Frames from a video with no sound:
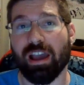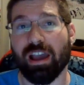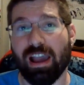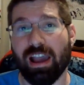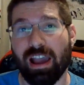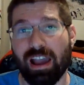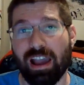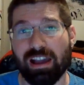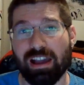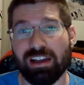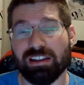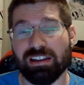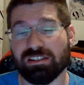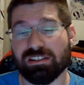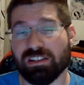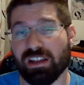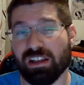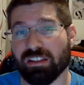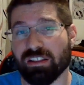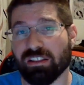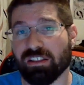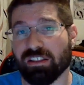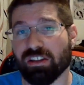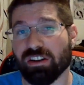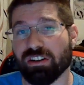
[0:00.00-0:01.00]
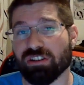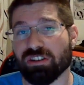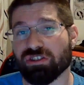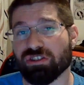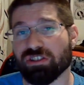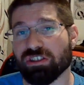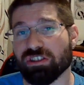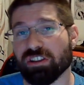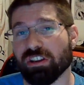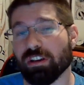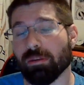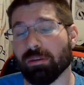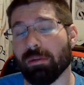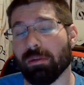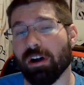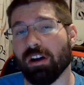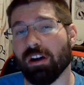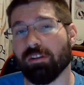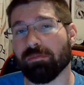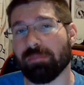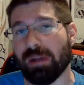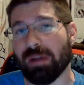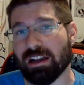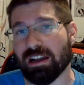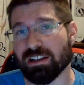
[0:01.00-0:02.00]
as their GM
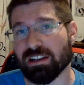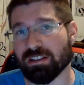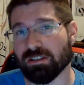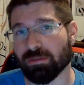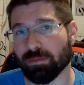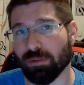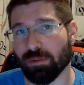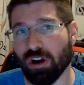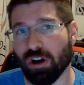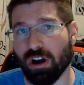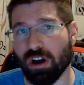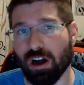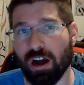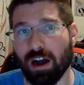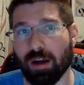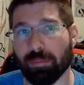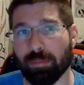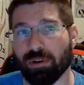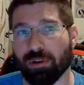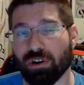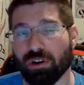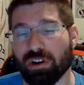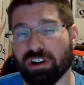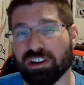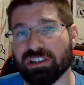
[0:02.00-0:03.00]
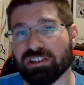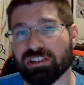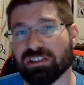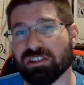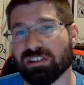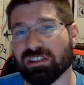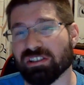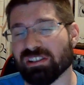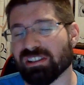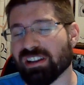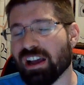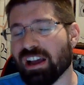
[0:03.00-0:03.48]
of basketball operations.